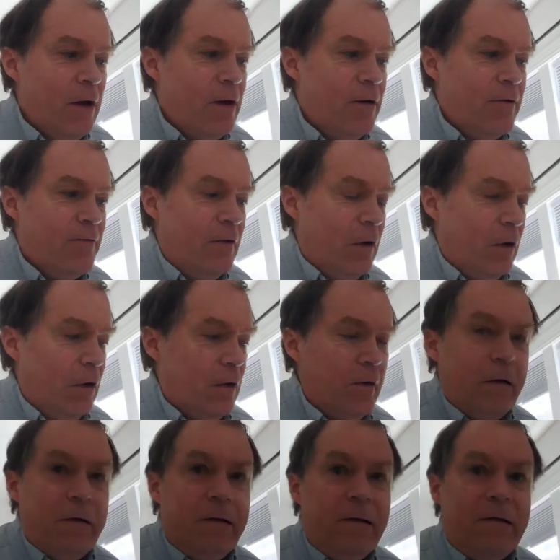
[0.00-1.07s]
of
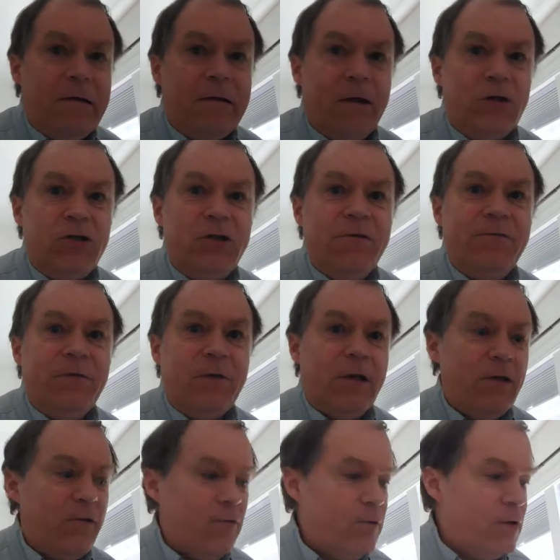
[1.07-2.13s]
our discussion for
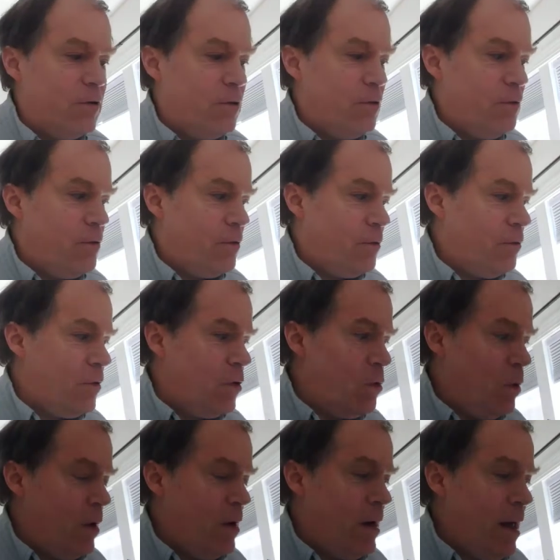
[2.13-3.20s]
History
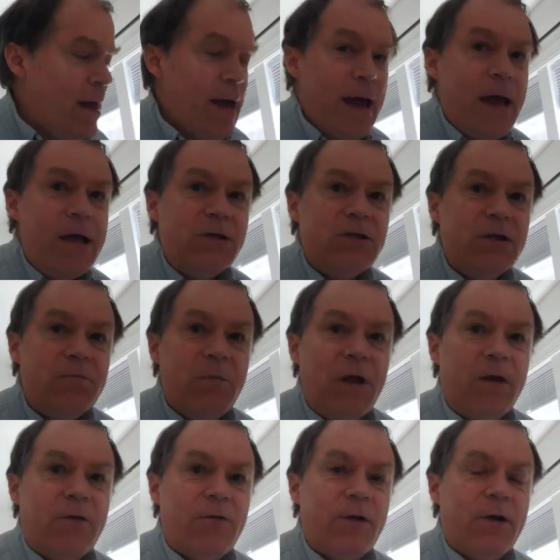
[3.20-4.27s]
231, Ancient
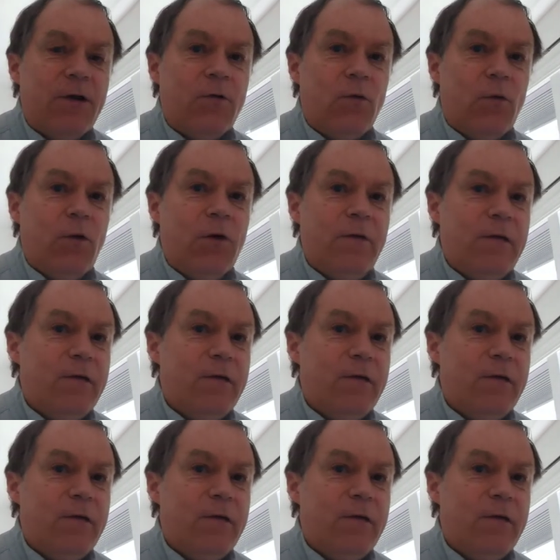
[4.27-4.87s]
Mediterranean World.